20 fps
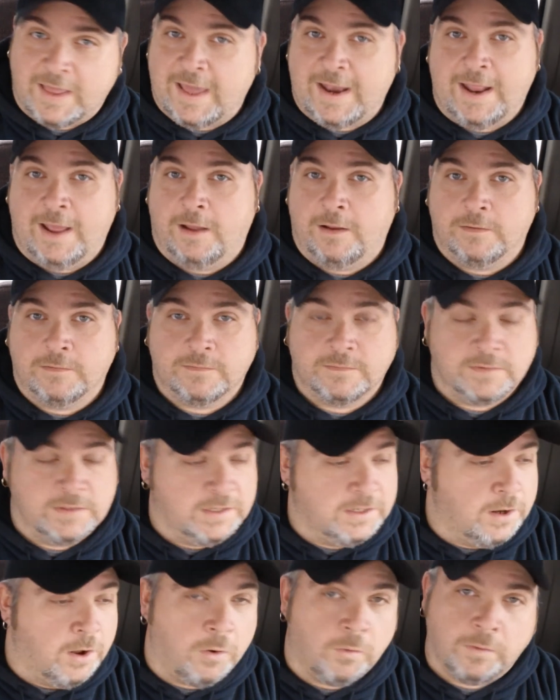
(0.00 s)
Flat out.
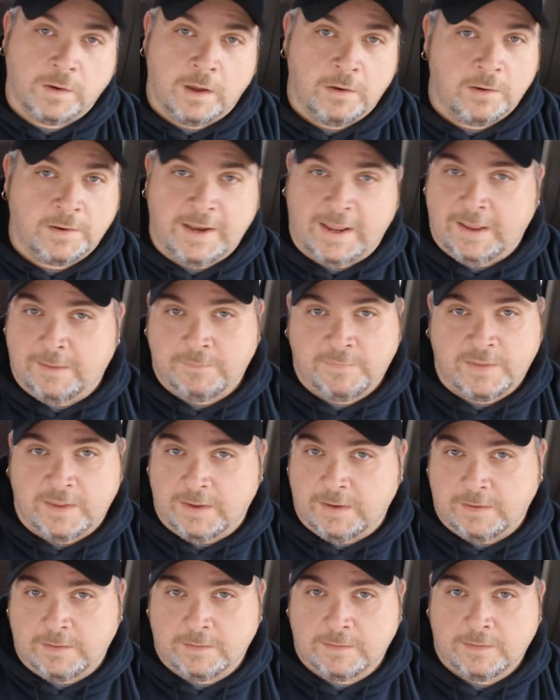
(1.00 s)
You don't know a damn
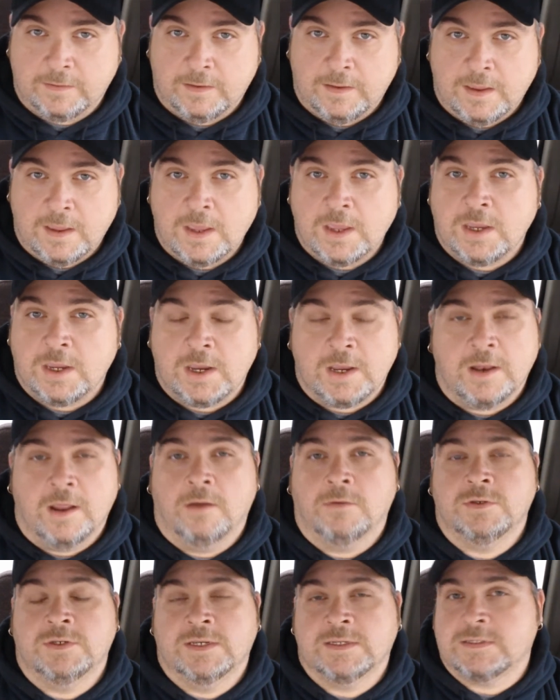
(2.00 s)
thing. You
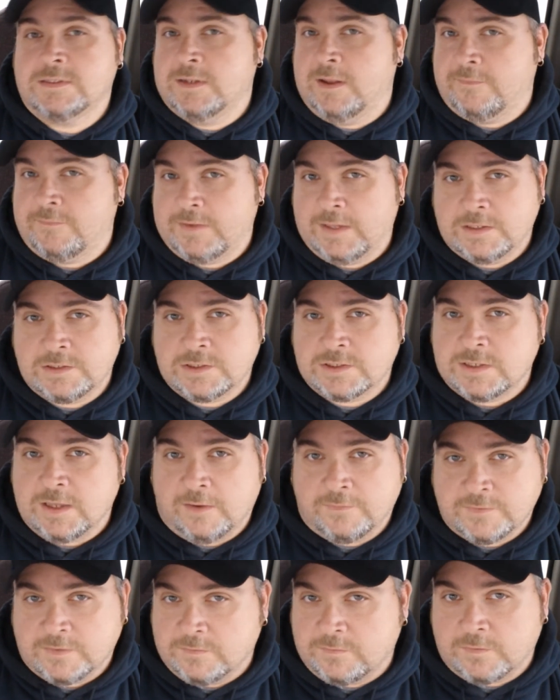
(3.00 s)
know just enough to get
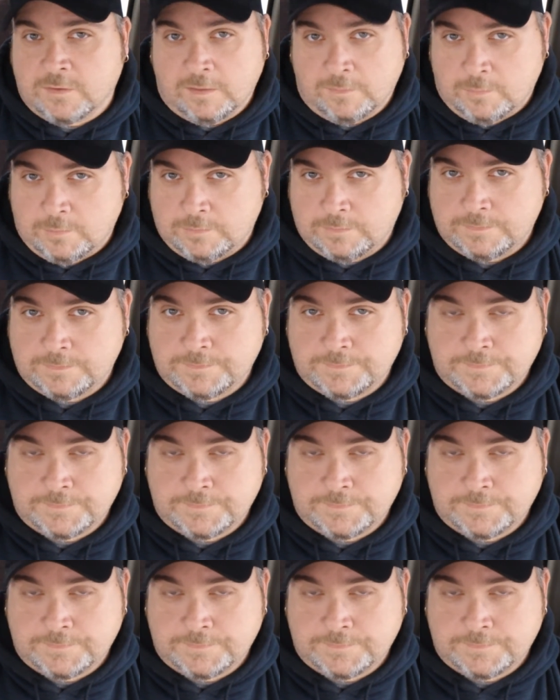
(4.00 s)
yourself some trouble.